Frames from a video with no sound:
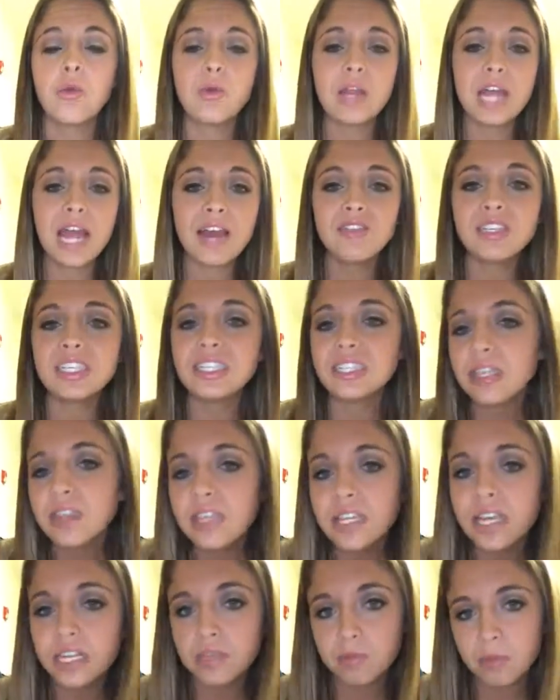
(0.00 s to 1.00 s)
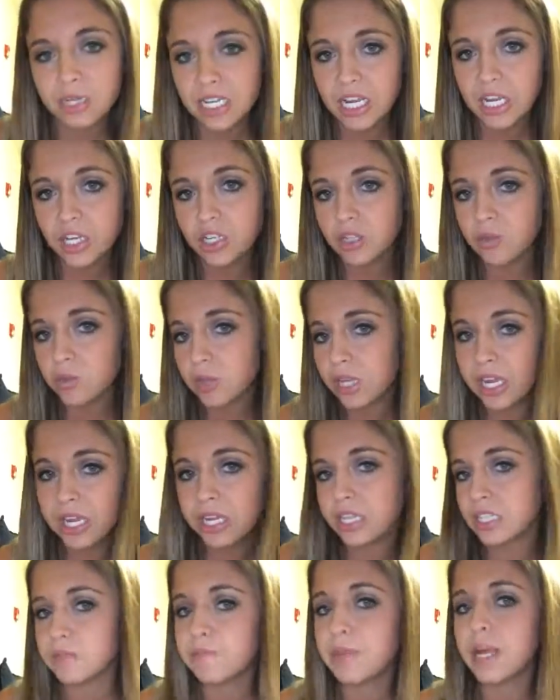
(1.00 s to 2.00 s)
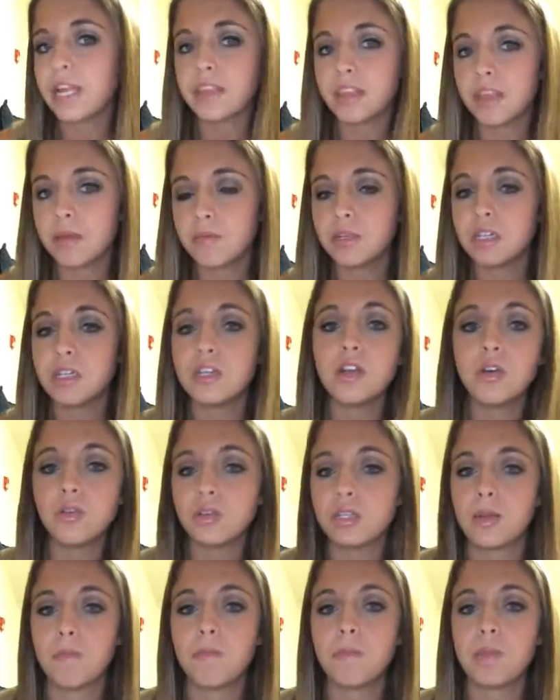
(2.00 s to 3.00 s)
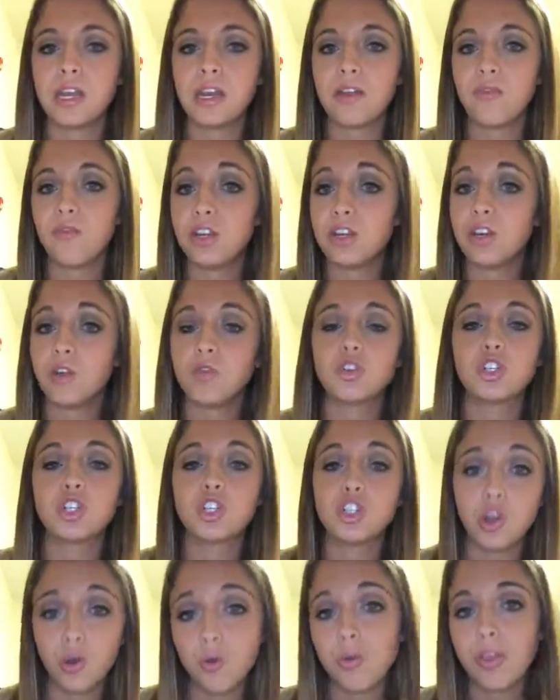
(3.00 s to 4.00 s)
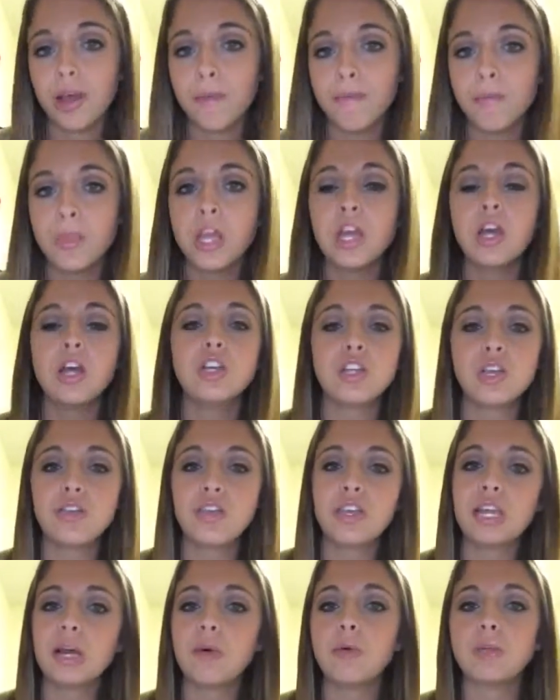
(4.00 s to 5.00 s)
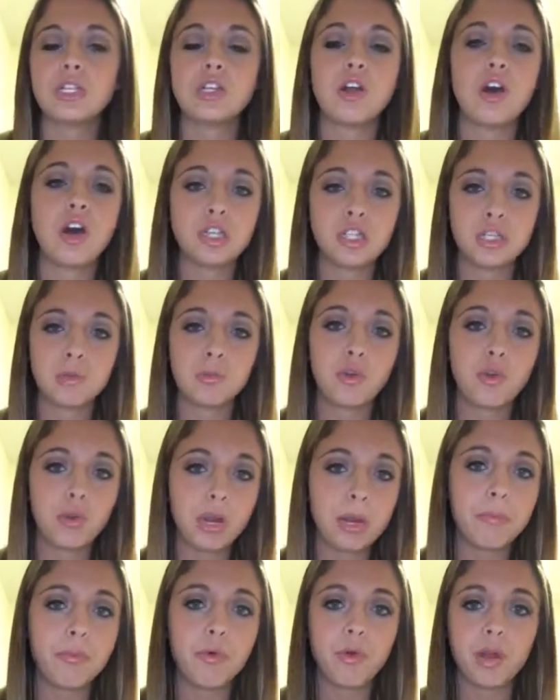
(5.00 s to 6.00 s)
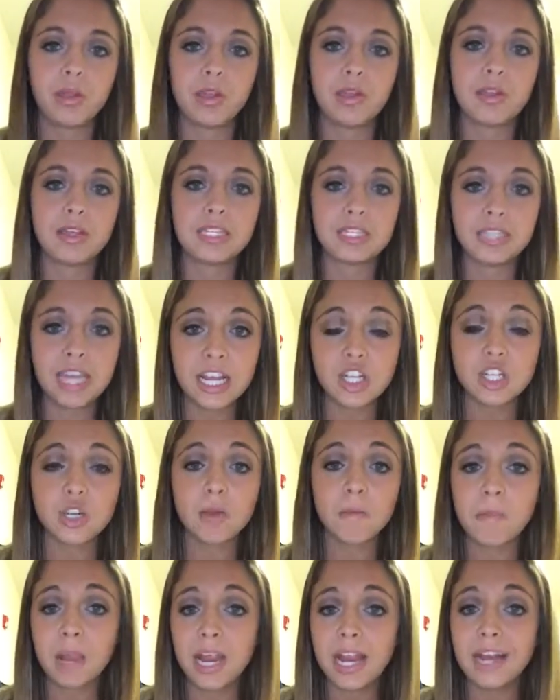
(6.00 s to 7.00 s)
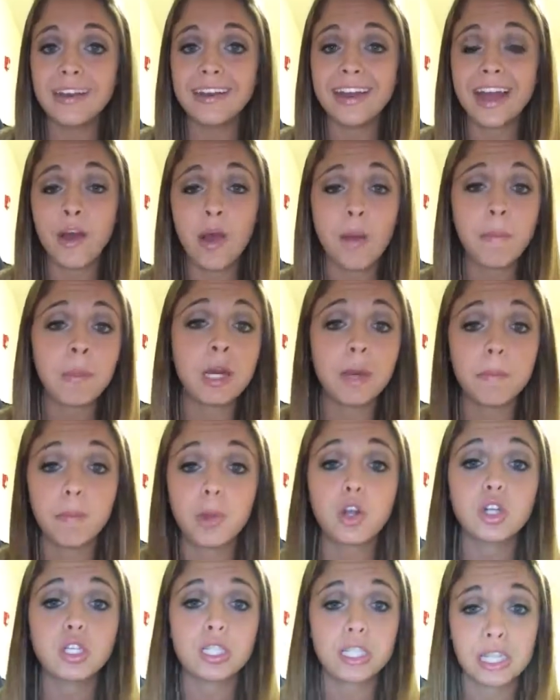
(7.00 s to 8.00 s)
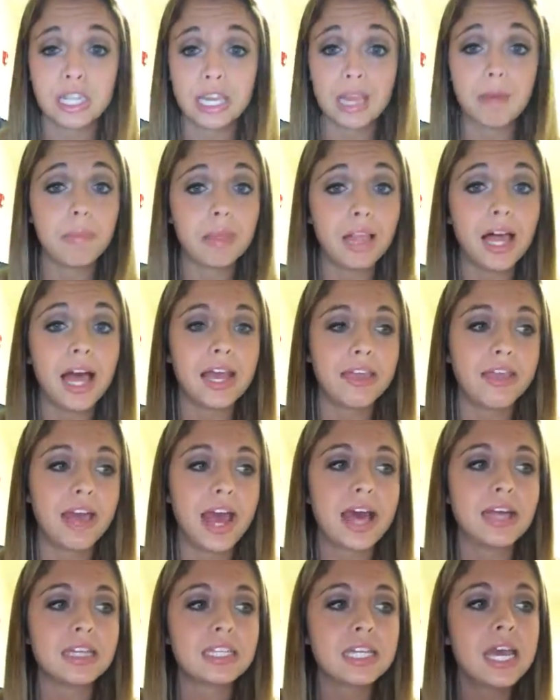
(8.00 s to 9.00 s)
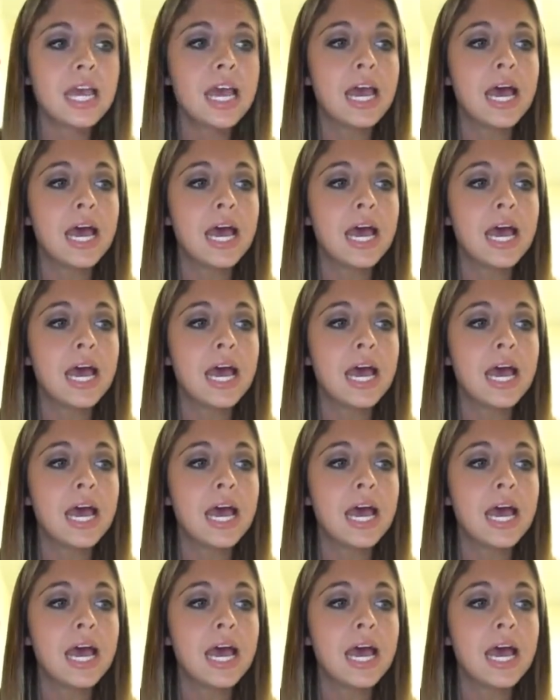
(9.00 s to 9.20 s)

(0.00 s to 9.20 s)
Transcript: We have to set the expectations. We can't expect them to know something if we don't show them. So I think that was an awesome, great point that this lecture made and how I'm going to personally apply that.